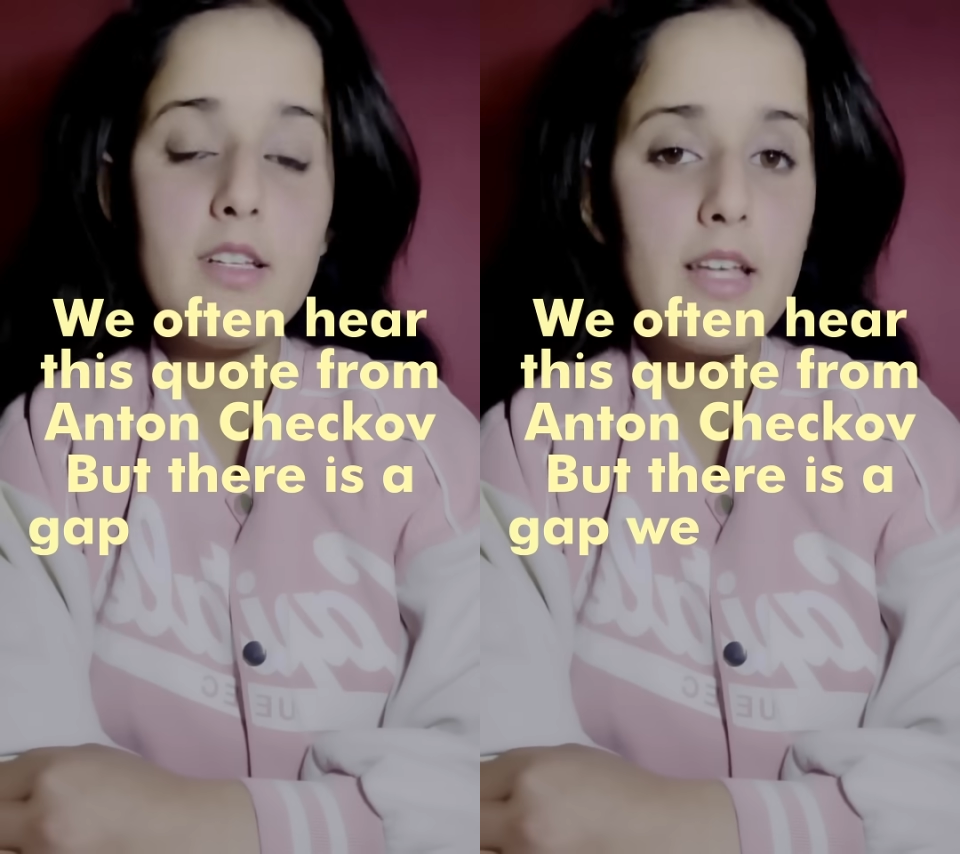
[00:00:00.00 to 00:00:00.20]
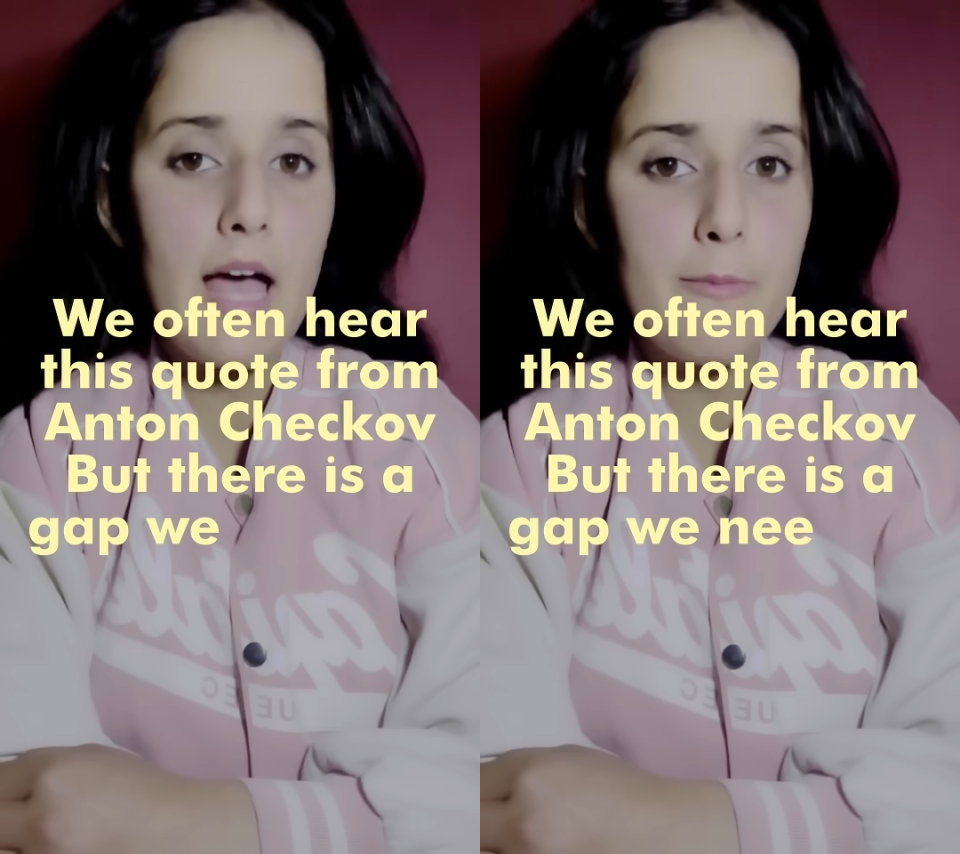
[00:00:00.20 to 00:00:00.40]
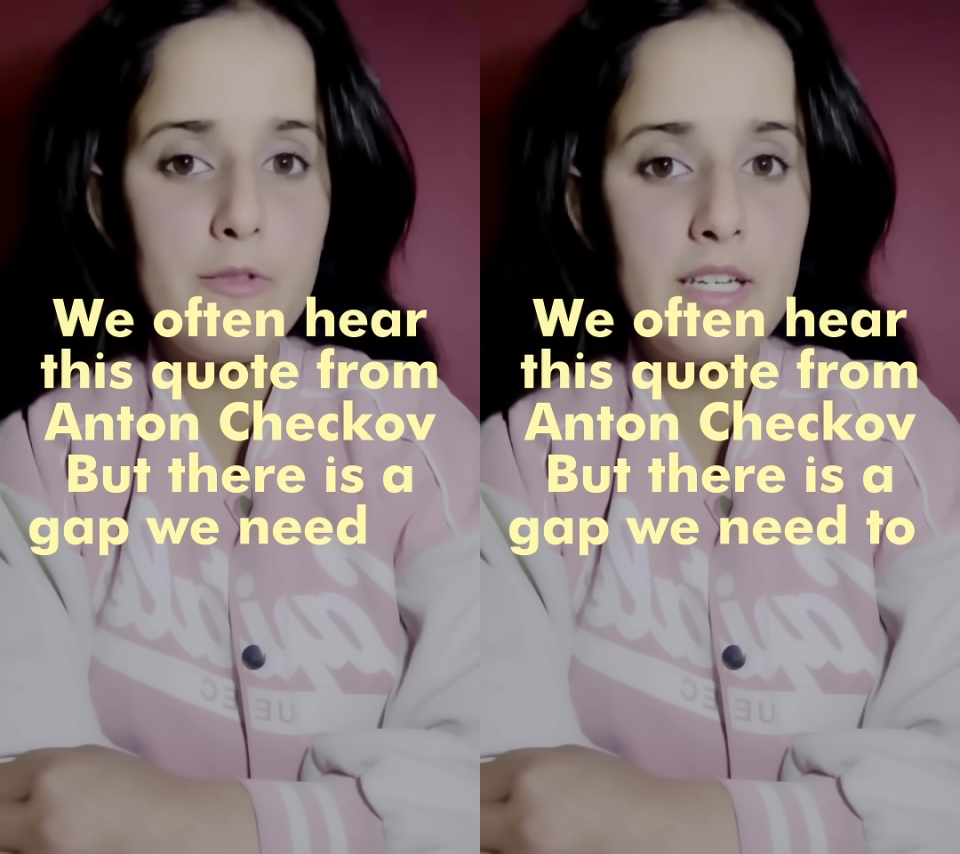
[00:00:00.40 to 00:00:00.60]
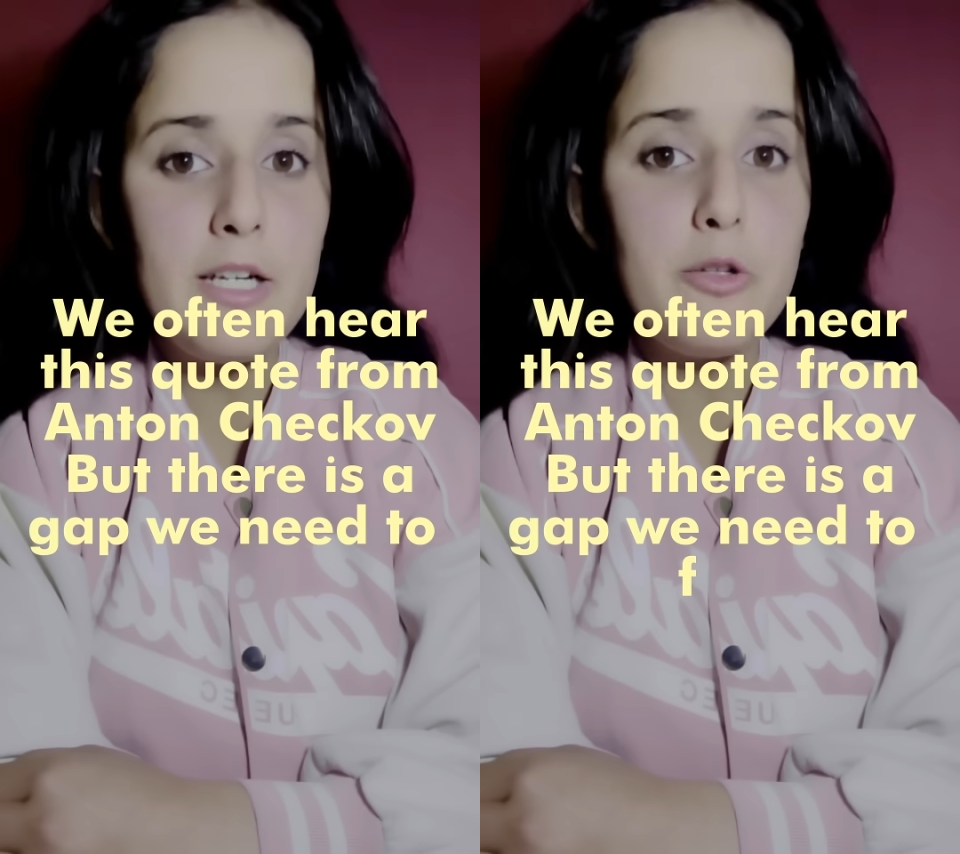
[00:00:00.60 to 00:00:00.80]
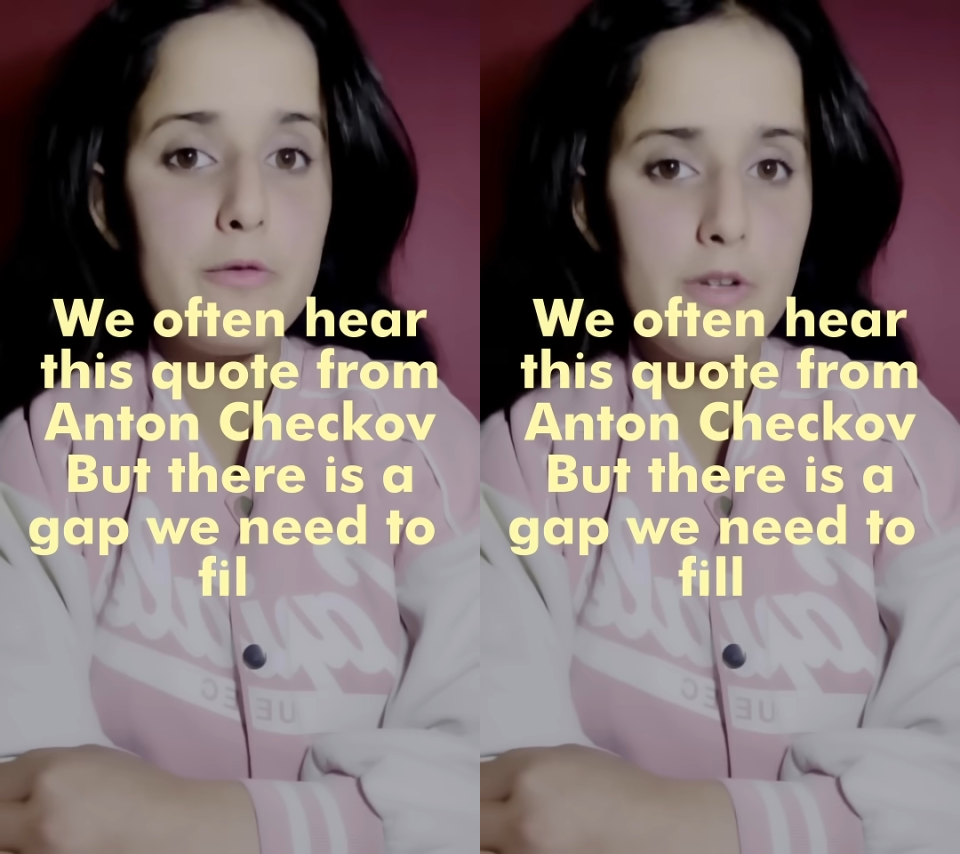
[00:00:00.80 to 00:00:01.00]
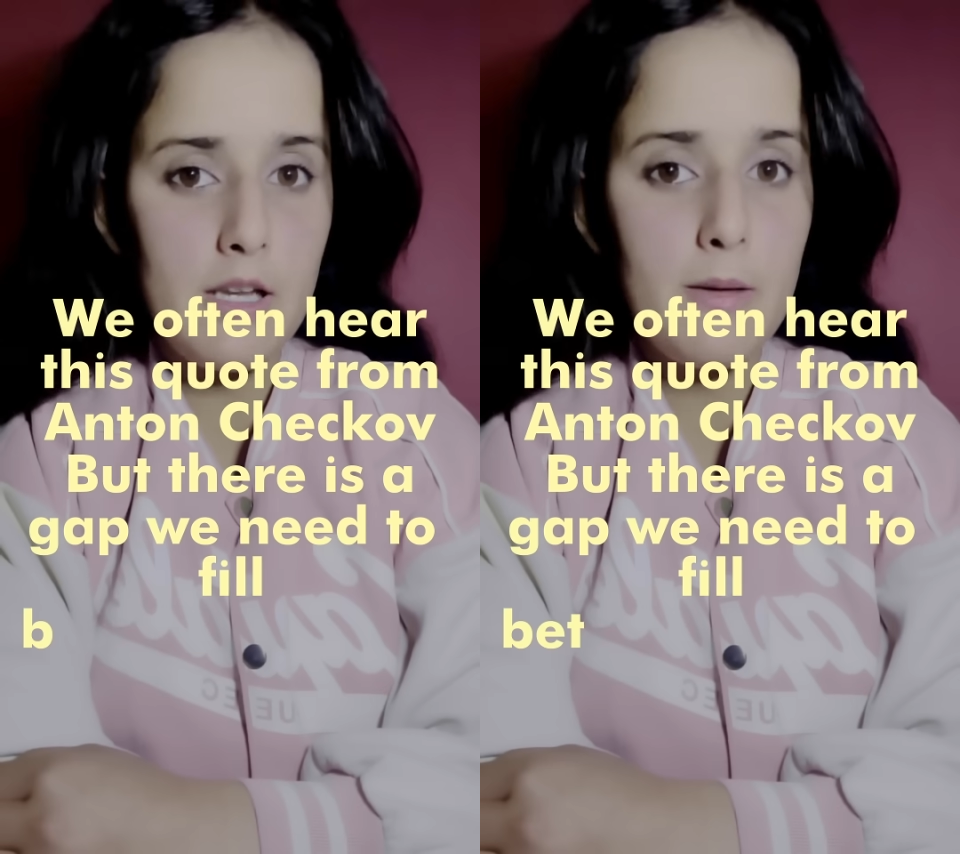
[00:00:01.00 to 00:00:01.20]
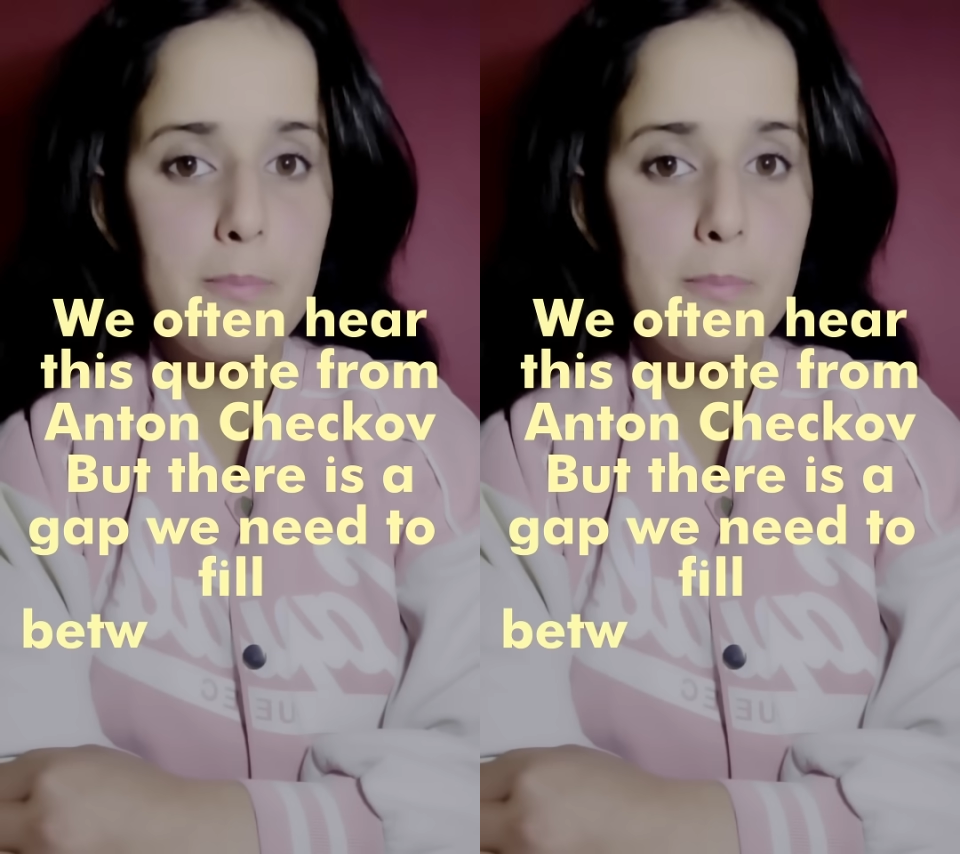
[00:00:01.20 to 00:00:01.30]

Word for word: a gap we need to fill